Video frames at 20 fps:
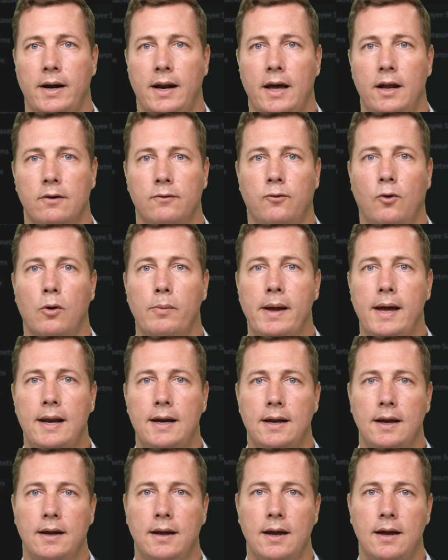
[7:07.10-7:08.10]
we're going to edit
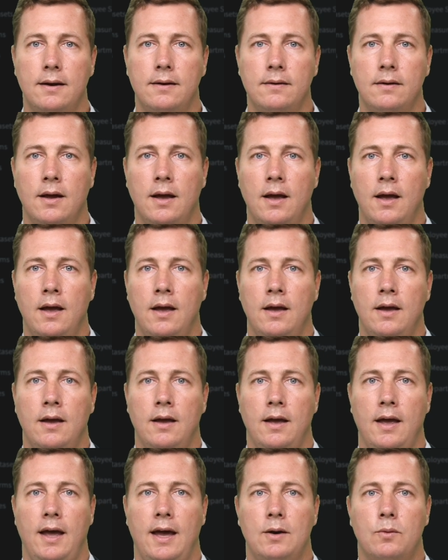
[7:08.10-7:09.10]
formatting again,
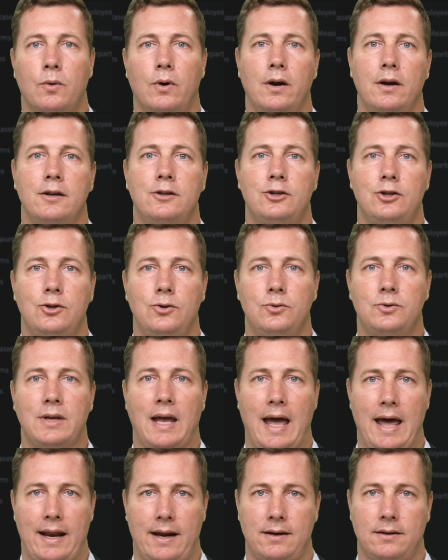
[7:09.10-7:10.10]
and we're going to choose
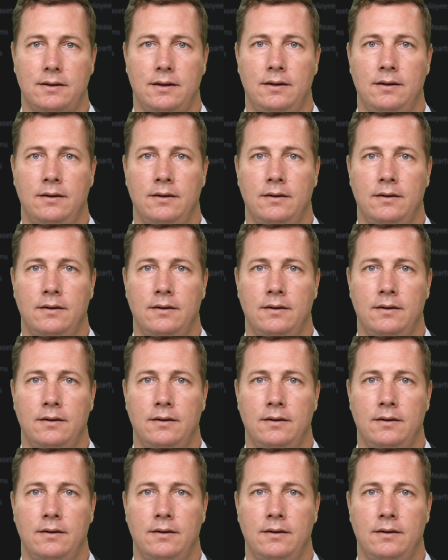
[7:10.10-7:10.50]
edit.